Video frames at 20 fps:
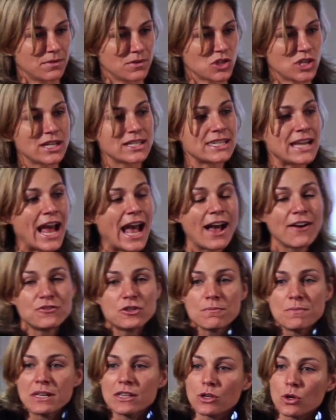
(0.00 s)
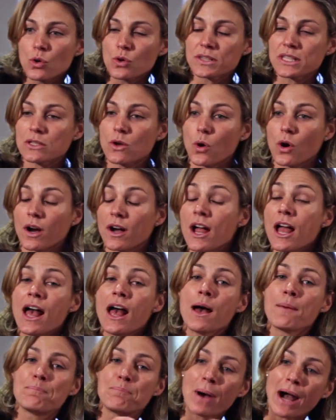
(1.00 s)
She doesn't have to be the goal scorer,
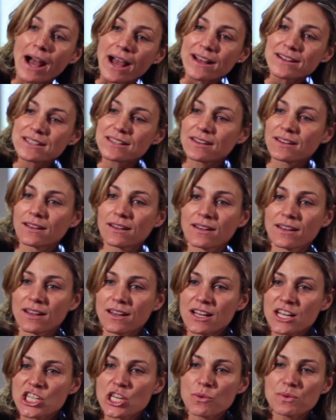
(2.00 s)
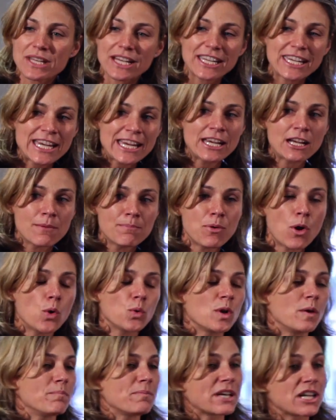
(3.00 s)
but she was a key
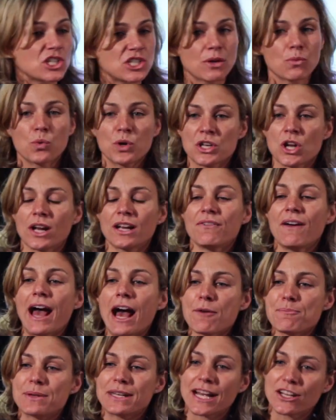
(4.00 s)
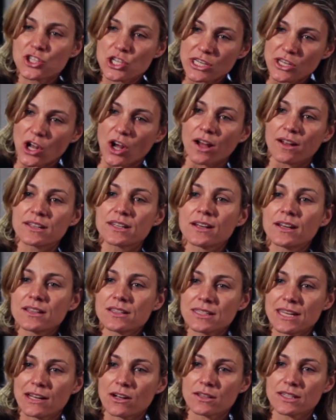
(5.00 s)
component because it would not have happened had she not
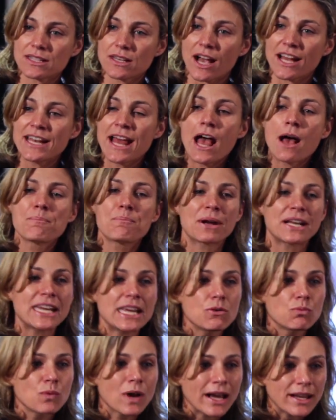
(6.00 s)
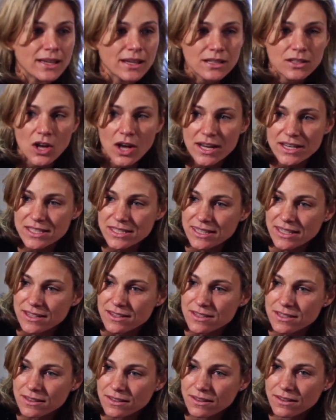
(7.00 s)
stayed on side. But he recognized
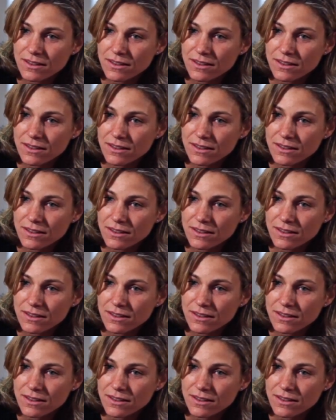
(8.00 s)
it.